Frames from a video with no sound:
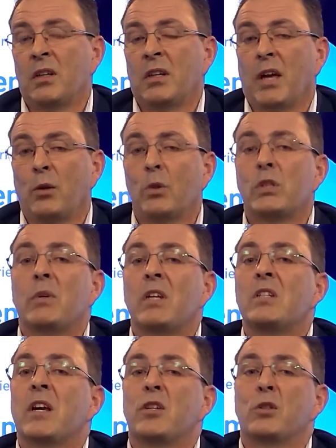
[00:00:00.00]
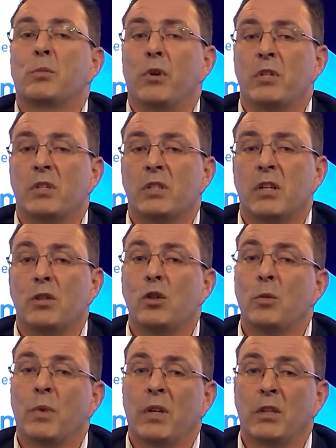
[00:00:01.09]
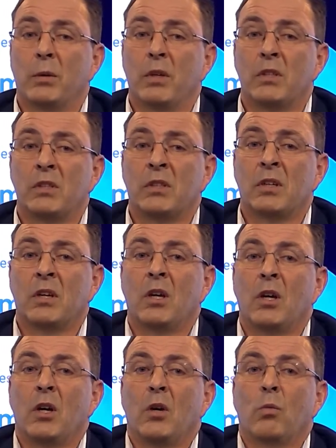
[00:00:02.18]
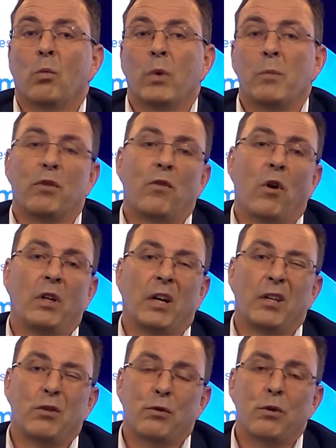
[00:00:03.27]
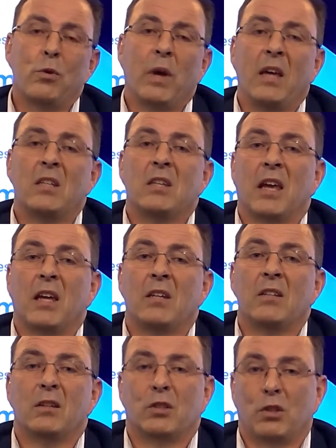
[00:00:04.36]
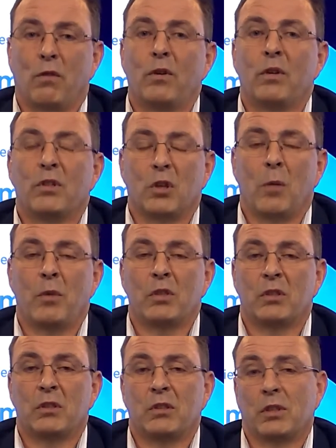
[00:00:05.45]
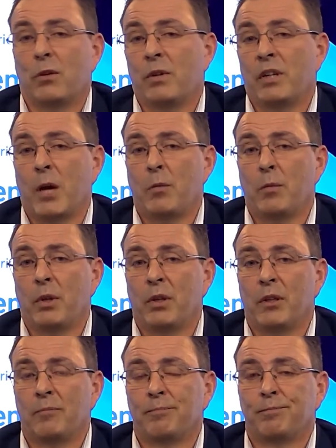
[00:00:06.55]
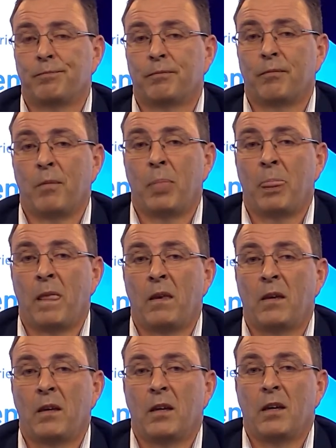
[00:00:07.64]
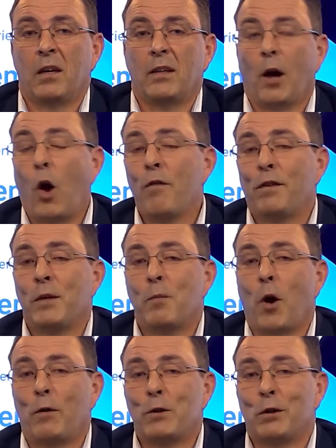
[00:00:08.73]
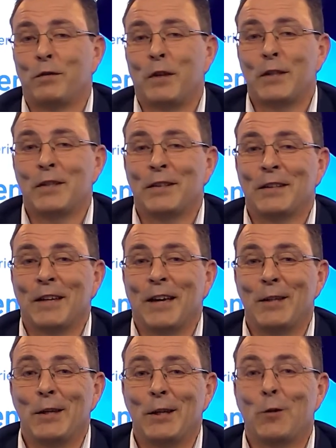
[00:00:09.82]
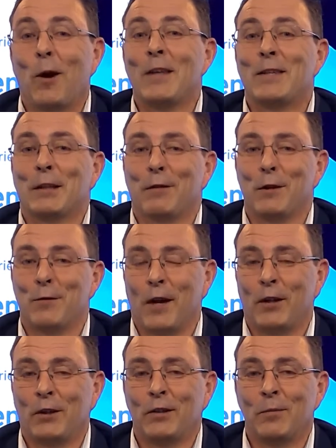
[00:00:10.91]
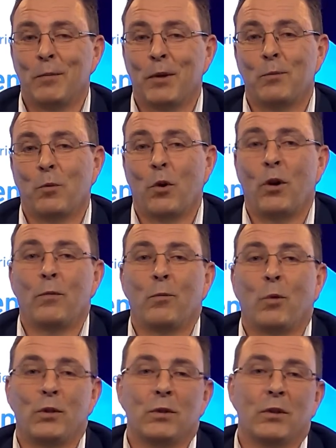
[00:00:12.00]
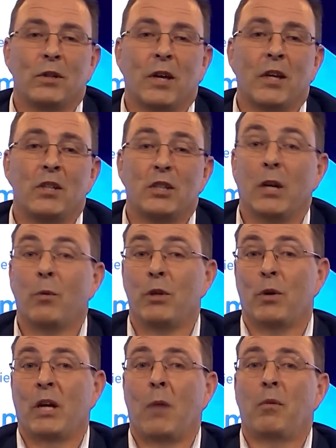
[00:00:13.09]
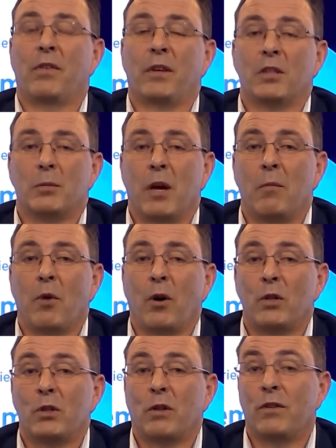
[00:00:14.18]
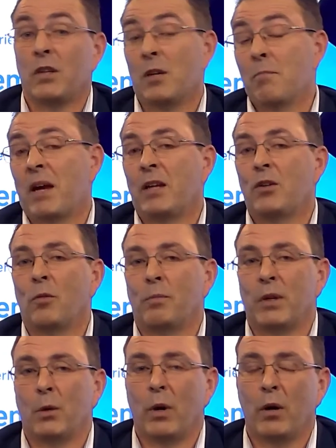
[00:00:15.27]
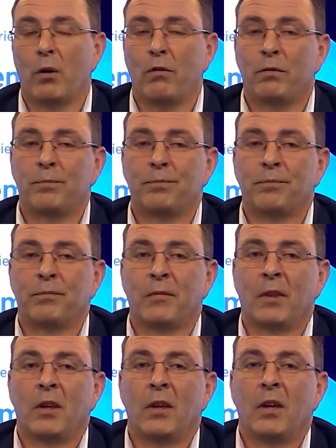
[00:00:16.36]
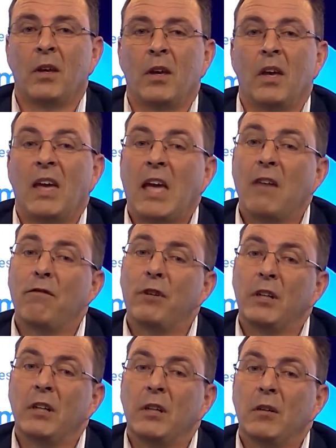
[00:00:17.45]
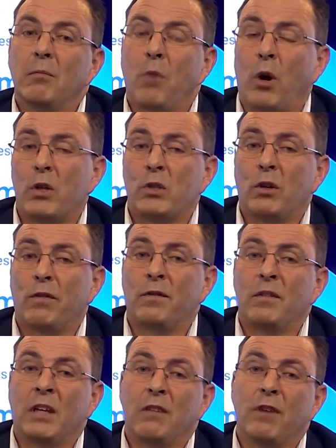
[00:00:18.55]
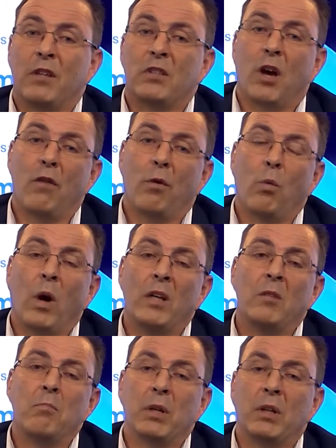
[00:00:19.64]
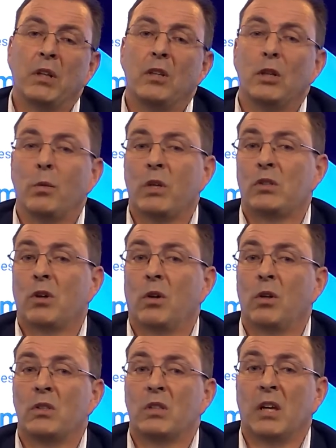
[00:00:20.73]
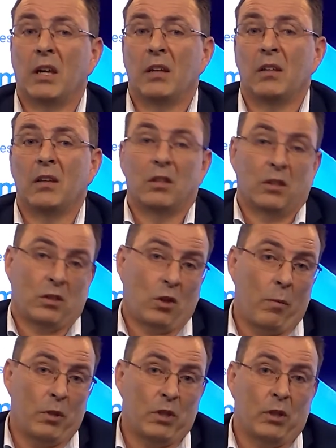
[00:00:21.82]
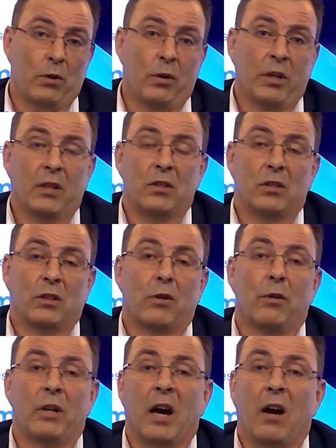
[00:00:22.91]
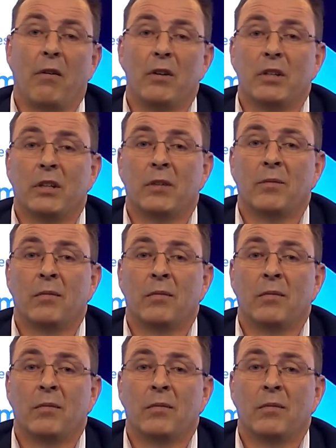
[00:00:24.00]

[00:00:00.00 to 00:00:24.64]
and also an international presence in Europe and the US. We provide a true end-to-end sovereign cybersecurity capability. Now, hopefully Microsoft doesn't need a great deal of introduction, but what I want to do today is share with you a couple of things about Microsoft that you may not be aware of. Every year, Microsoft invests over $1 billion in cybersecurity and security R&D.